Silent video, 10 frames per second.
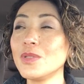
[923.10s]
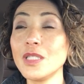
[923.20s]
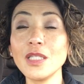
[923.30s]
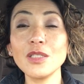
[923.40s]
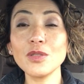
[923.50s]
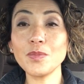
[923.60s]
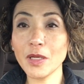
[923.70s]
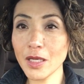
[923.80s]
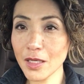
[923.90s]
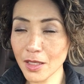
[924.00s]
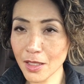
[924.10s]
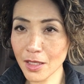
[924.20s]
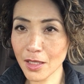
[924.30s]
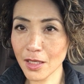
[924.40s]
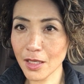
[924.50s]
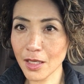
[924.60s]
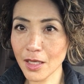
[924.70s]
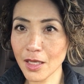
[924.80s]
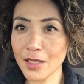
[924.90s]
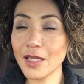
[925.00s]
need to pick
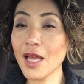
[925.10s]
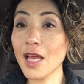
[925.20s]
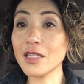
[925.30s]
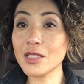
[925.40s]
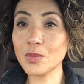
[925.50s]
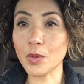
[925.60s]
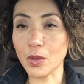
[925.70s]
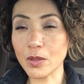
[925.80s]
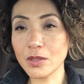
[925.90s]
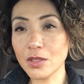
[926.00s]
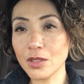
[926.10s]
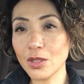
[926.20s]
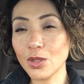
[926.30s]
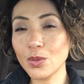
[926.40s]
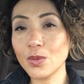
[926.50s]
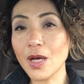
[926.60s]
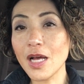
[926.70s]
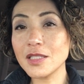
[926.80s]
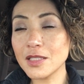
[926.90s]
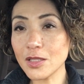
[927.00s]
the expert who
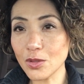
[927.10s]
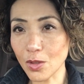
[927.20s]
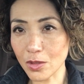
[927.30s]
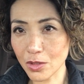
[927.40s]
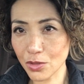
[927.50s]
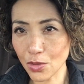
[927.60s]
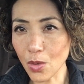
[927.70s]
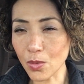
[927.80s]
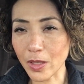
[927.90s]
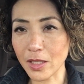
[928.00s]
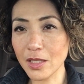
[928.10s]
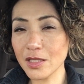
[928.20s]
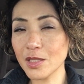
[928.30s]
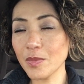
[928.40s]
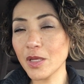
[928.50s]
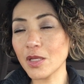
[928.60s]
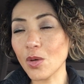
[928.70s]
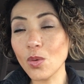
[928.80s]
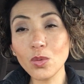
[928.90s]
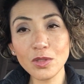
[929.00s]
has the knowledge already, spend the
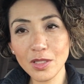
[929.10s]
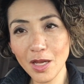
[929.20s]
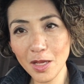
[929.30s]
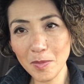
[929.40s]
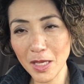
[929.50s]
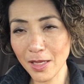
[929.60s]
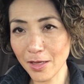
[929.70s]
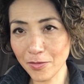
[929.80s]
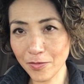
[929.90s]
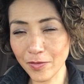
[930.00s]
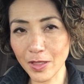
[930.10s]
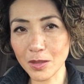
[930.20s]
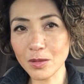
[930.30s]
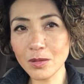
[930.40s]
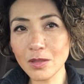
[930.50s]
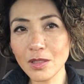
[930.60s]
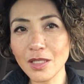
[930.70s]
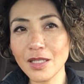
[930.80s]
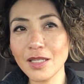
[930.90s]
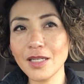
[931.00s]
whole time in a field,
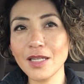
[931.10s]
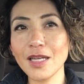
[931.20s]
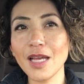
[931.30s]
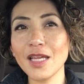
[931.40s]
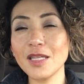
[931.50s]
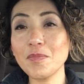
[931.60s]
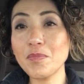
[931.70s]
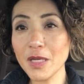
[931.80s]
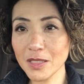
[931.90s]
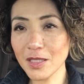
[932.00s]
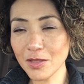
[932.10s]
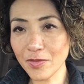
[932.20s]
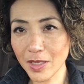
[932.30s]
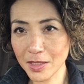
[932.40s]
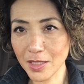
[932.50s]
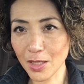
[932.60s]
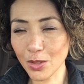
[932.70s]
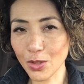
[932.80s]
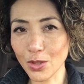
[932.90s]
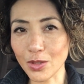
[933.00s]
and the best advice they
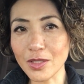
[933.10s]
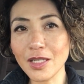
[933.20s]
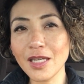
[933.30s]
could,